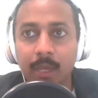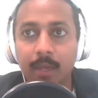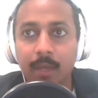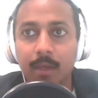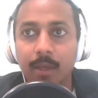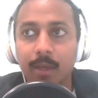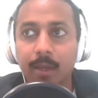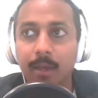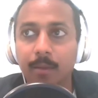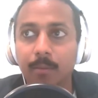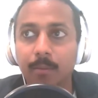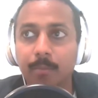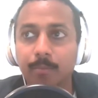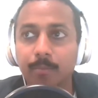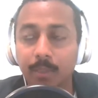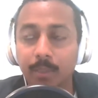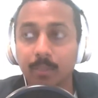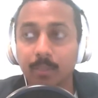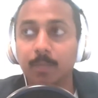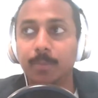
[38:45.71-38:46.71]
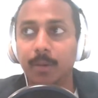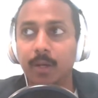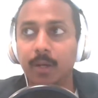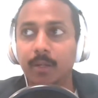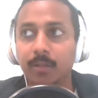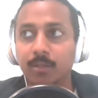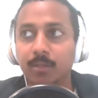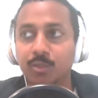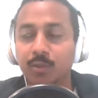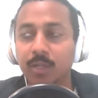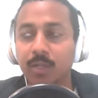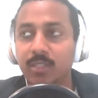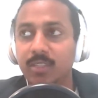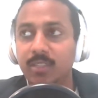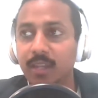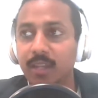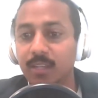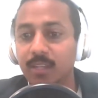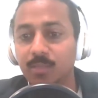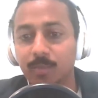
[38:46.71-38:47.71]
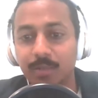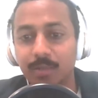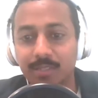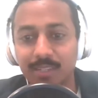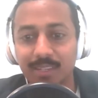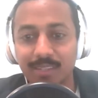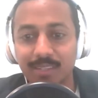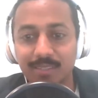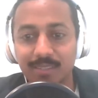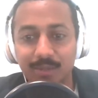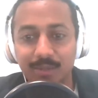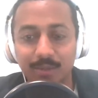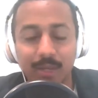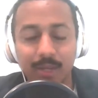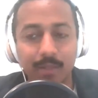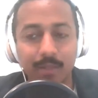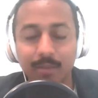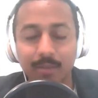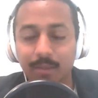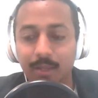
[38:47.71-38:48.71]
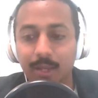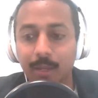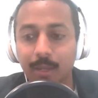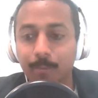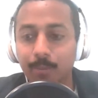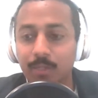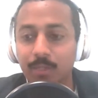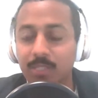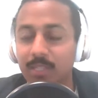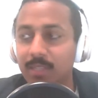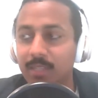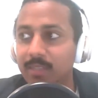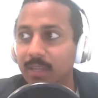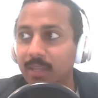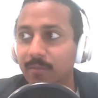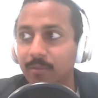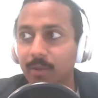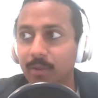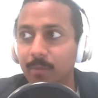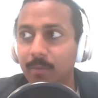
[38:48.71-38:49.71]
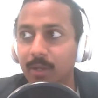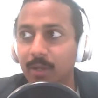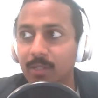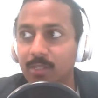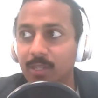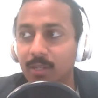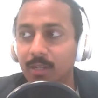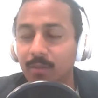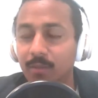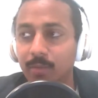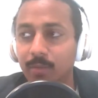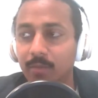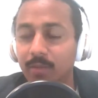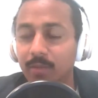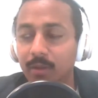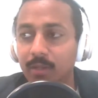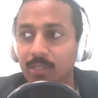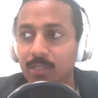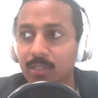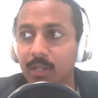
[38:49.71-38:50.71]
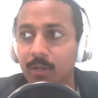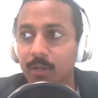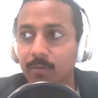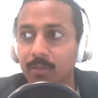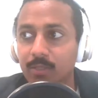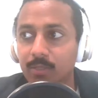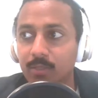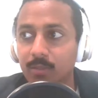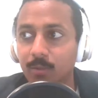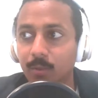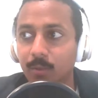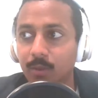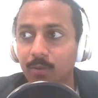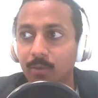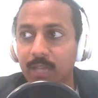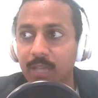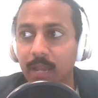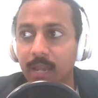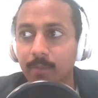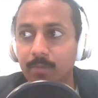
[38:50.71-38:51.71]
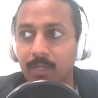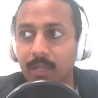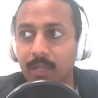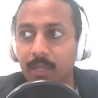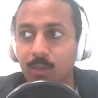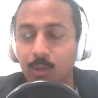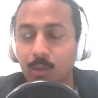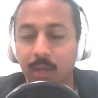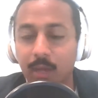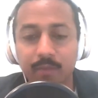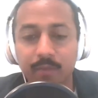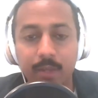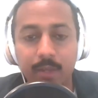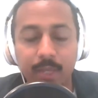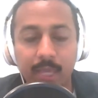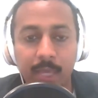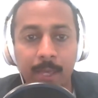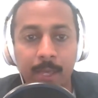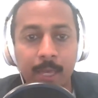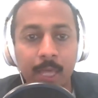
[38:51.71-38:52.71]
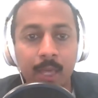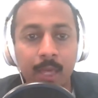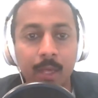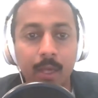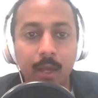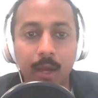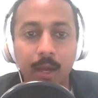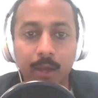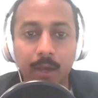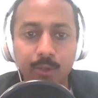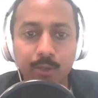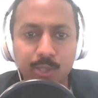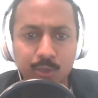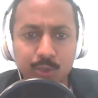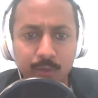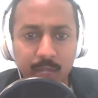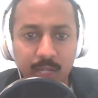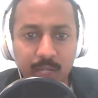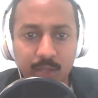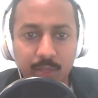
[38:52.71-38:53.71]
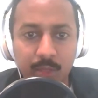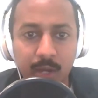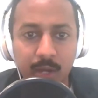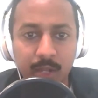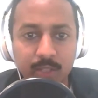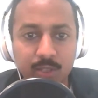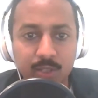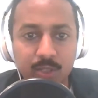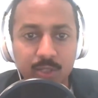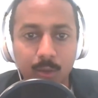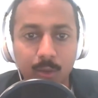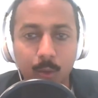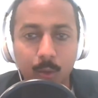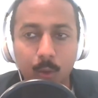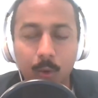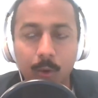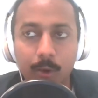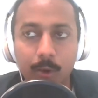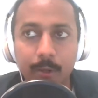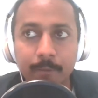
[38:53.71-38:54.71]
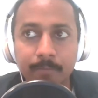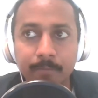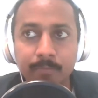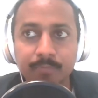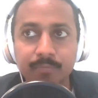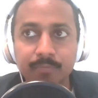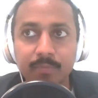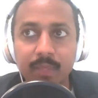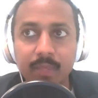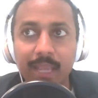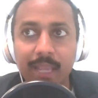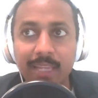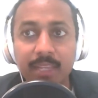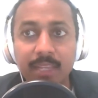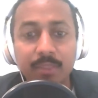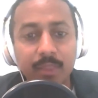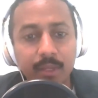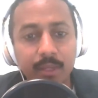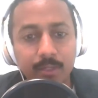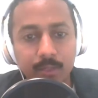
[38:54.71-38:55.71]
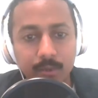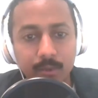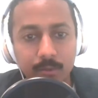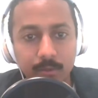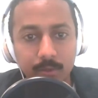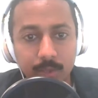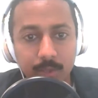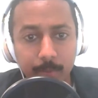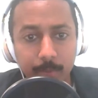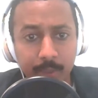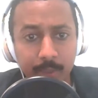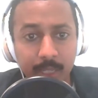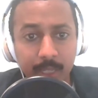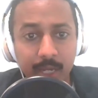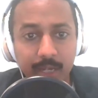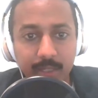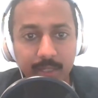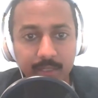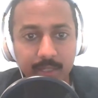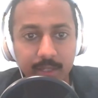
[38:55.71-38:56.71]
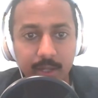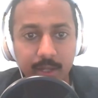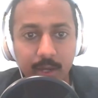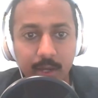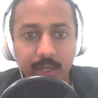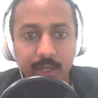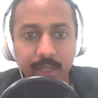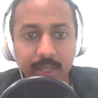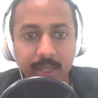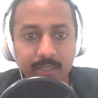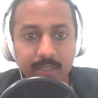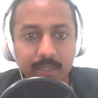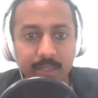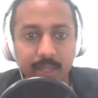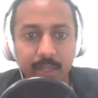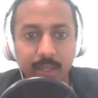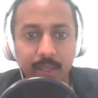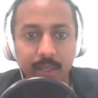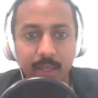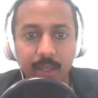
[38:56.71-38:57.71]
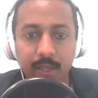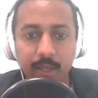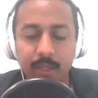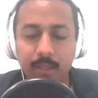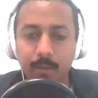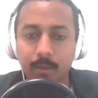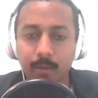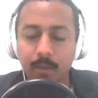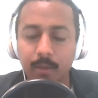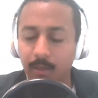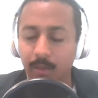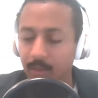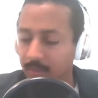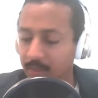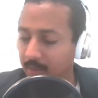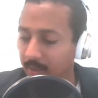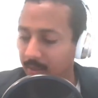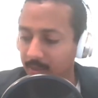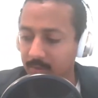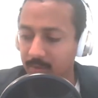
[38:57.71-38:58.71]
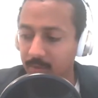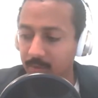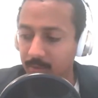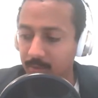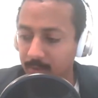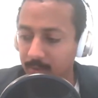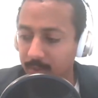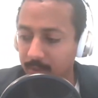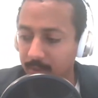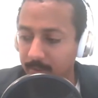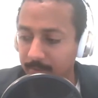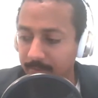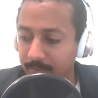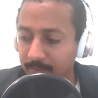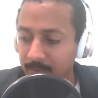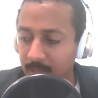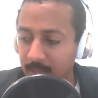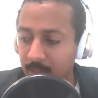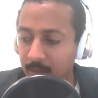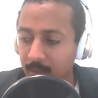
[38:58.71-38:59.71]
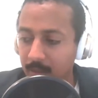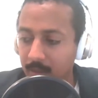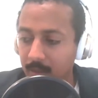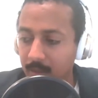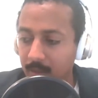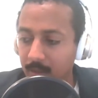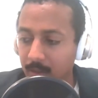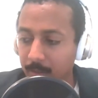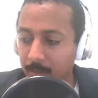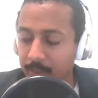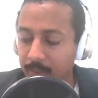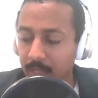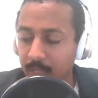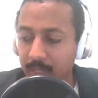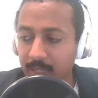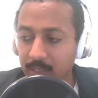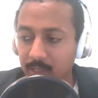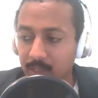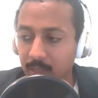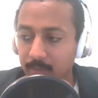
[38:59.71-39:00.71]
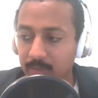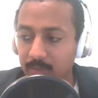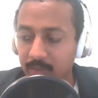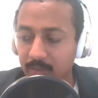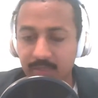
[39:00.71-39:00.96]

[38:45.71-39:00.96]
uh, built upon trust and expertise. So I, I appreciate that very much. And you've been very generous with your time today. Do you have any other stray thoughts or anything to, to plug to the audience and any, anything to um, uh, plug in terms of